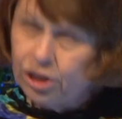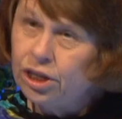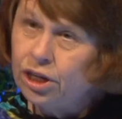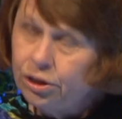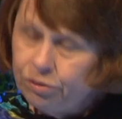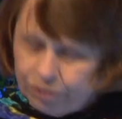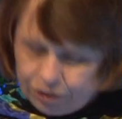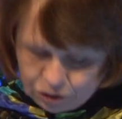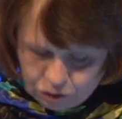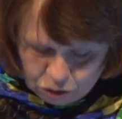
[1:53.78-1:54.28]

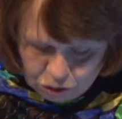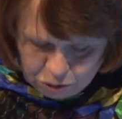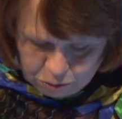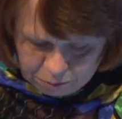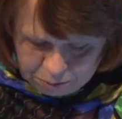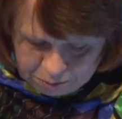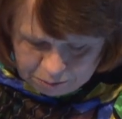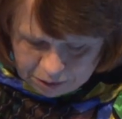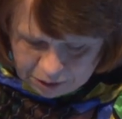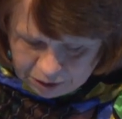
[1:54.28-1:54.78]
with
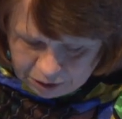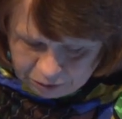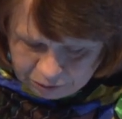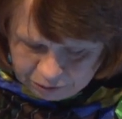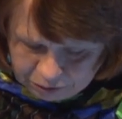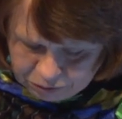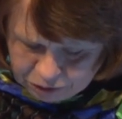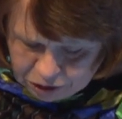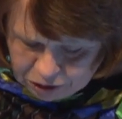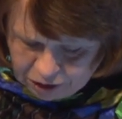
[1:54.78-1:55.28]
whom we
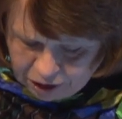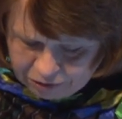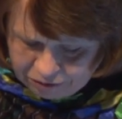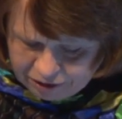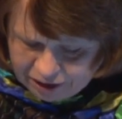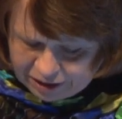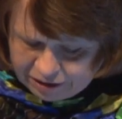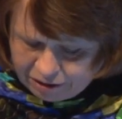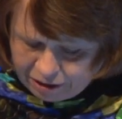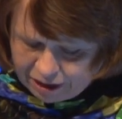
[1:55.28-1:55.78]
would not
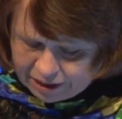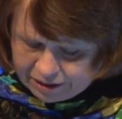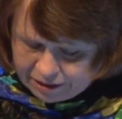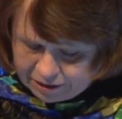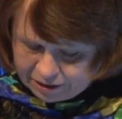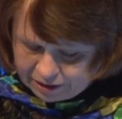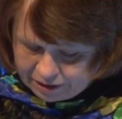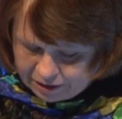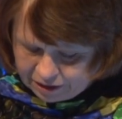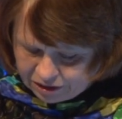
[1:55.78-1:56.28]
have had
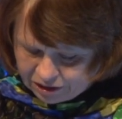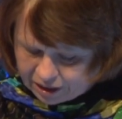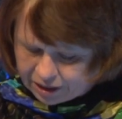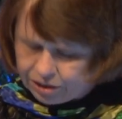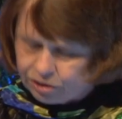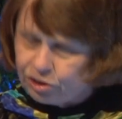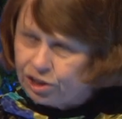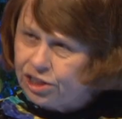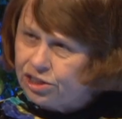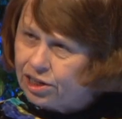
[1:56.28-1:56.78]
these
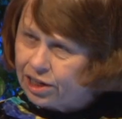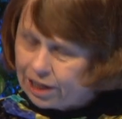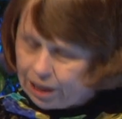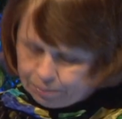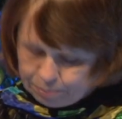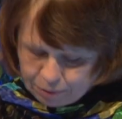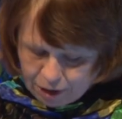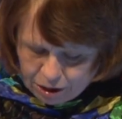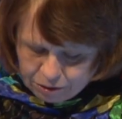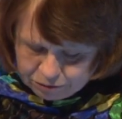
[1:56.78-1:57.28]
increasingly
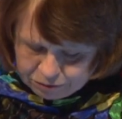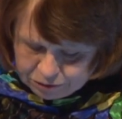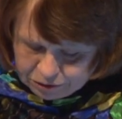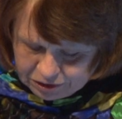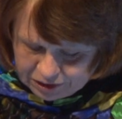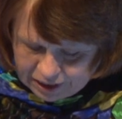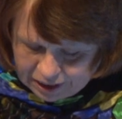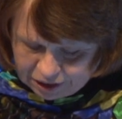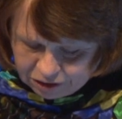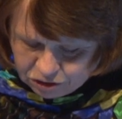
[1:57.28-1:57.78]
powerful
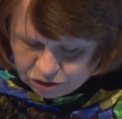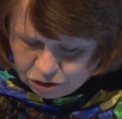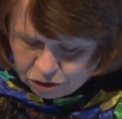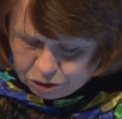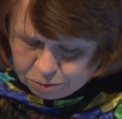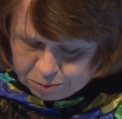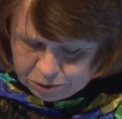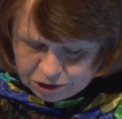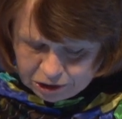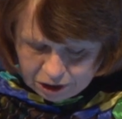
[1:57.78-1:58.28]

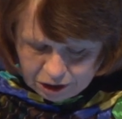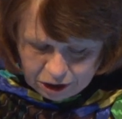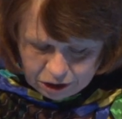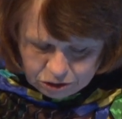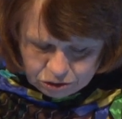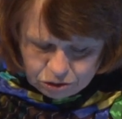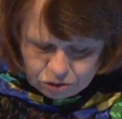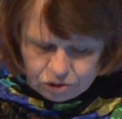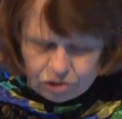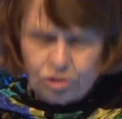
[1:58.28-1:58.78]
telescopes
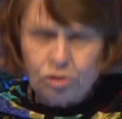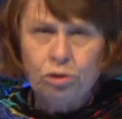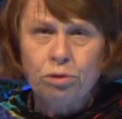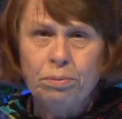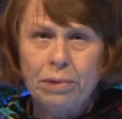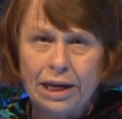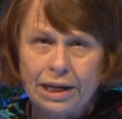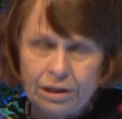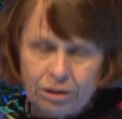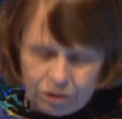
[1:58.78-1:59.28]
to zoom
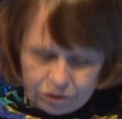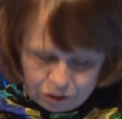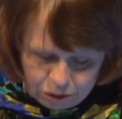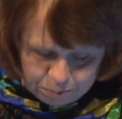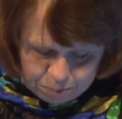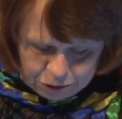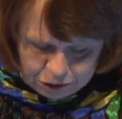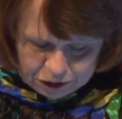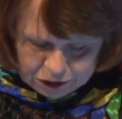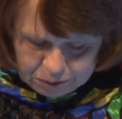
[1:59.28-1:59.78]
in on the
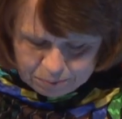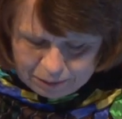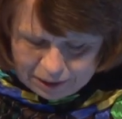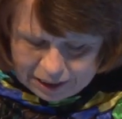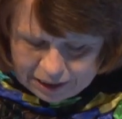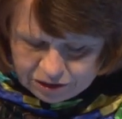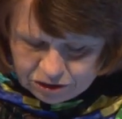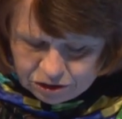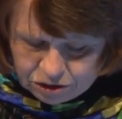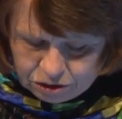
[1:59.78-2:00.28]

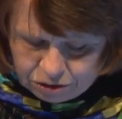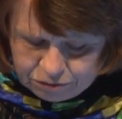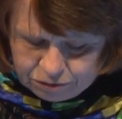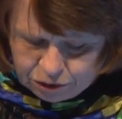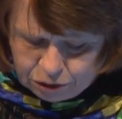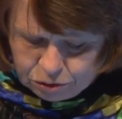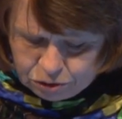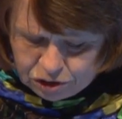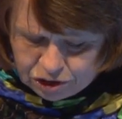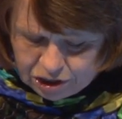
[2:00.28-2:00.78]
birthplaces of
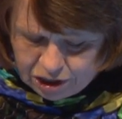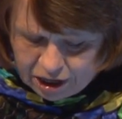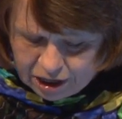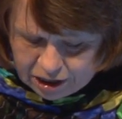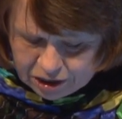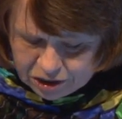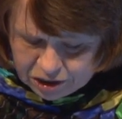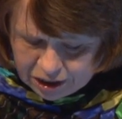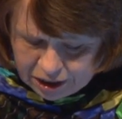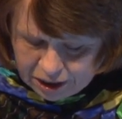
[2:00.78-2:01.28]
new
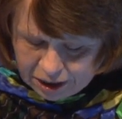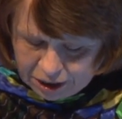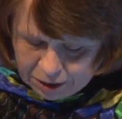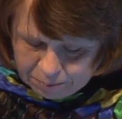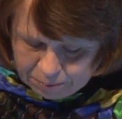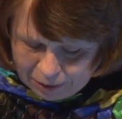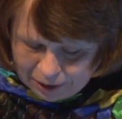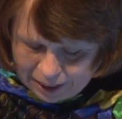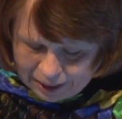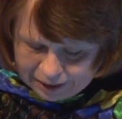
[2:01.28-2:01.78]
stars,
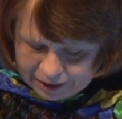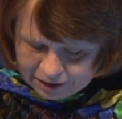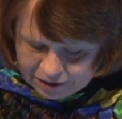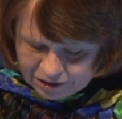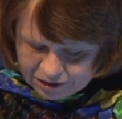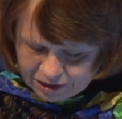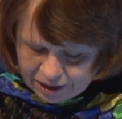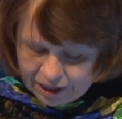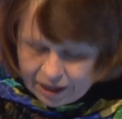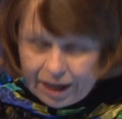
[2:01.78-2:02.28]

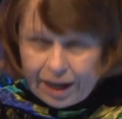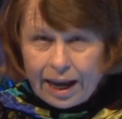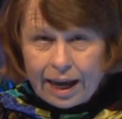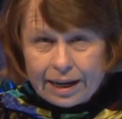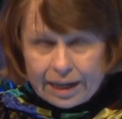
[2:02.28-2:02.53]
planets, and